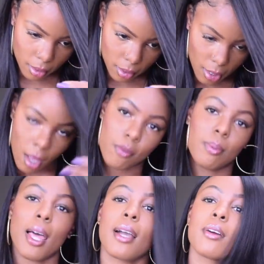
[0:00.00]
soft
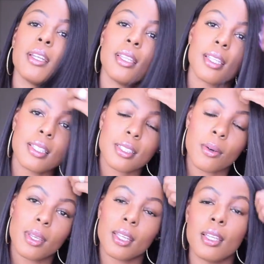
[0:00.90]
black or anything.
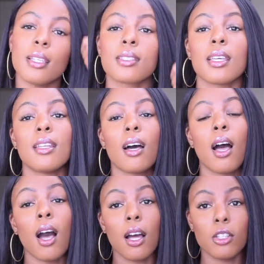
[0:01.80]
So it is in
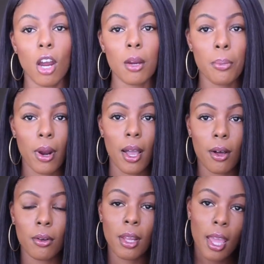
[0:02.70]
a dark
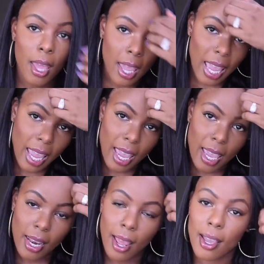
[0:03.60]
brown,
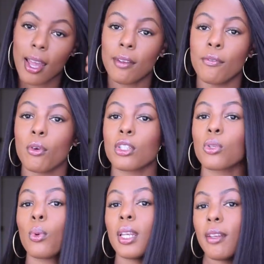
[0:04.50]
and I got it for
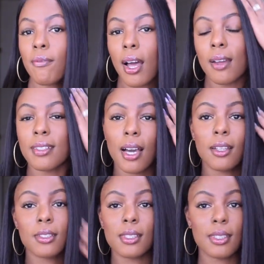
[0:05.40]

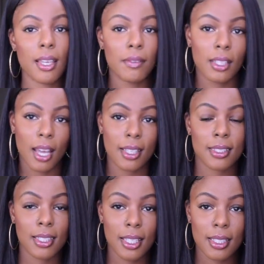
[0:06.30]

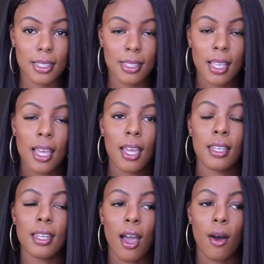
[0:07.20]
$25.79.
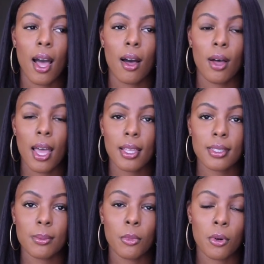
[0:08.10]
Now I'll add
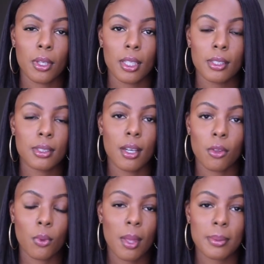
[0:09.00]
some more links to
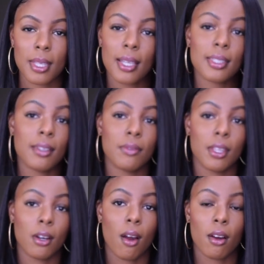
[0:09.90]
other websites if
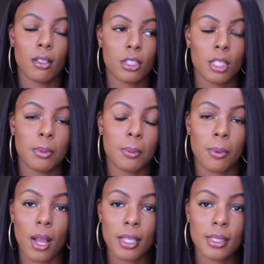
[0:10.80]
there are cheaper
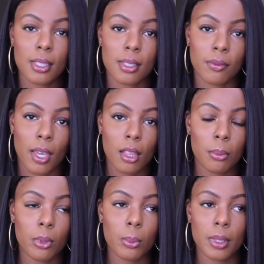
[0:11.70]
prices
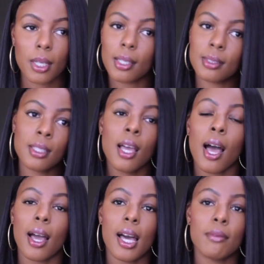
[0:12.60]
available, because
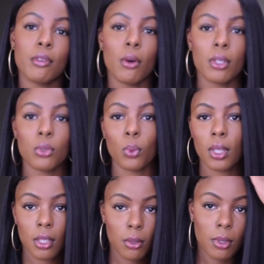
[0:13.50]
I have noticed
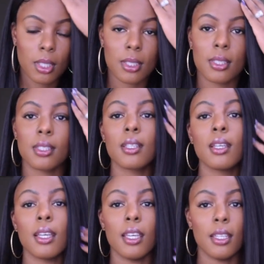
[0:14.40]
with units
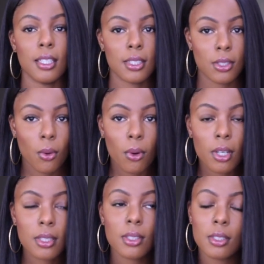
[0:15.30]
in these
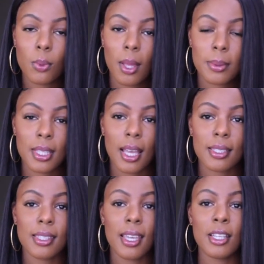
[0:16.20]
stores, these
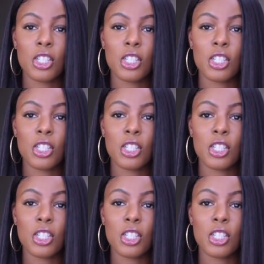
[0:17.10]
websites, they